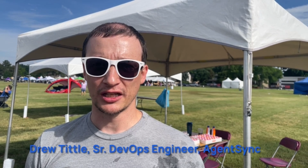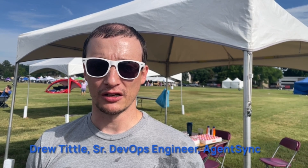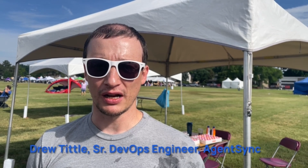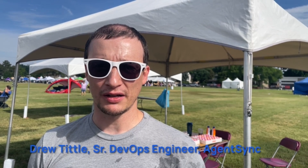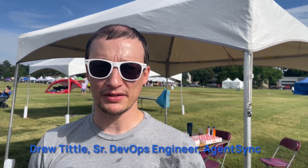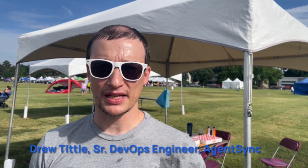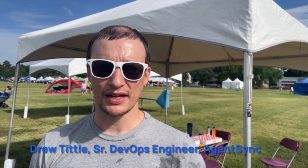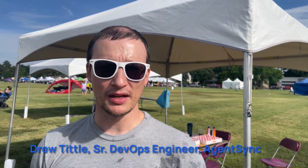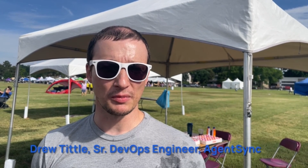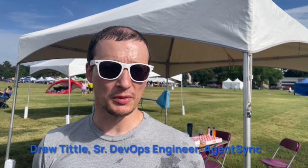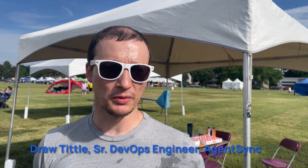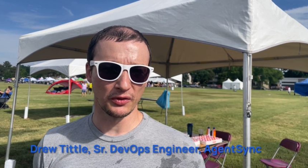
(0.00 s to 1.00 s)
you know
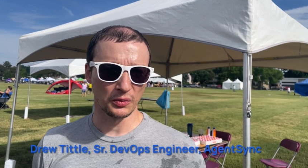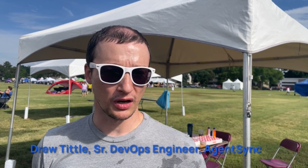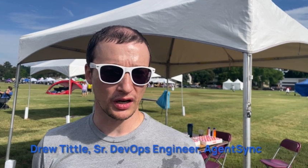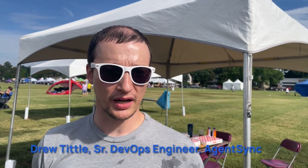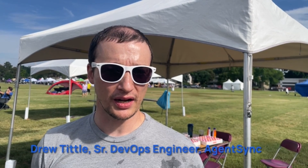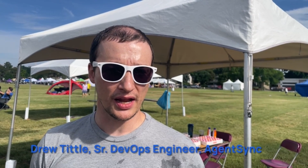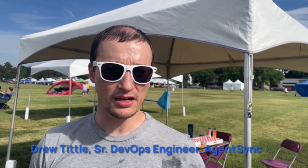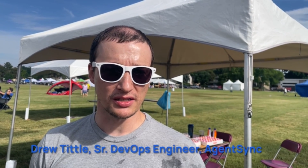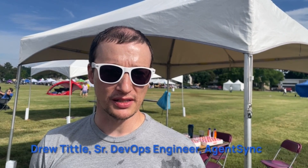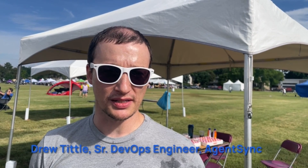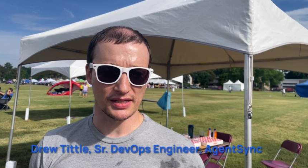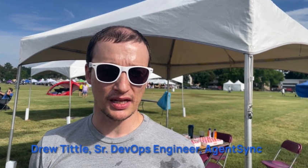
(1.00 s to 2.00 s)
outstanding people that work at
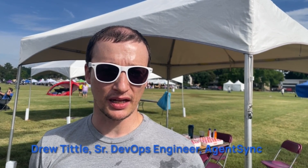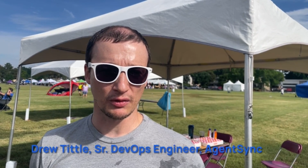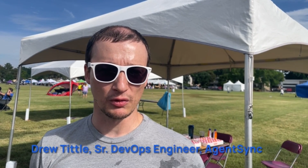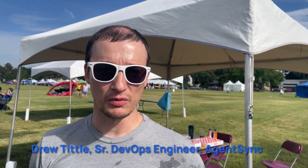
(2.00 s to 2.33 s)
AgentSync.